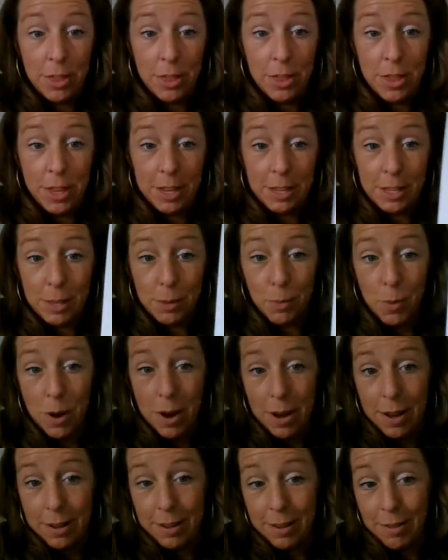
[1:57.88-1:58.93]
this
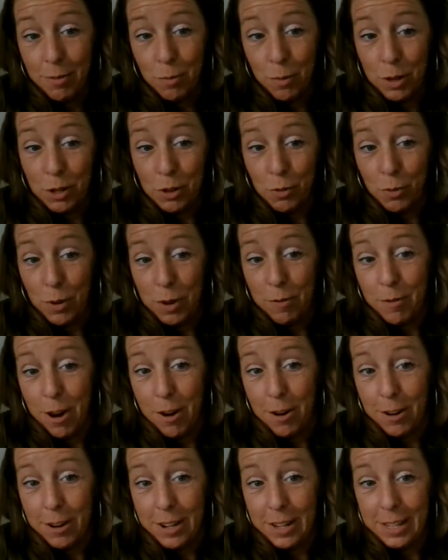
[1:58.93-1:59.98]
one, which we've
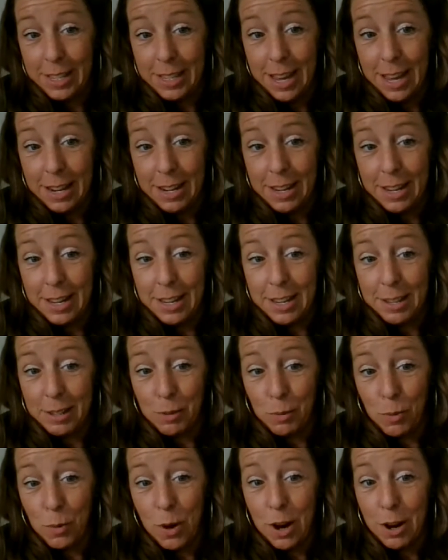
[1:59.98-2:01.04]
already said is
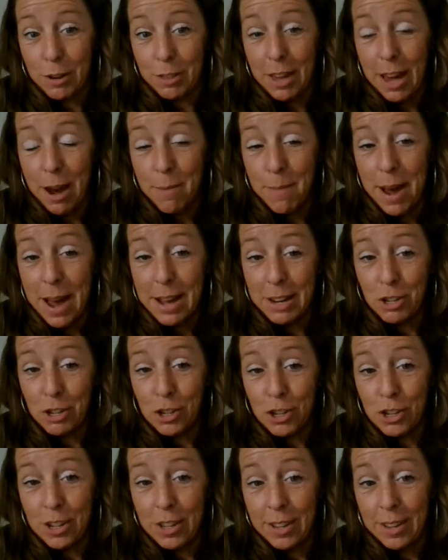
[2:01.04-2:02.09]
worth how
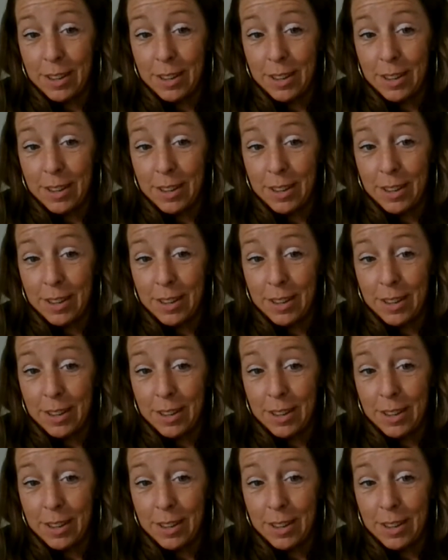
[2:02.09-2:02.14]
much?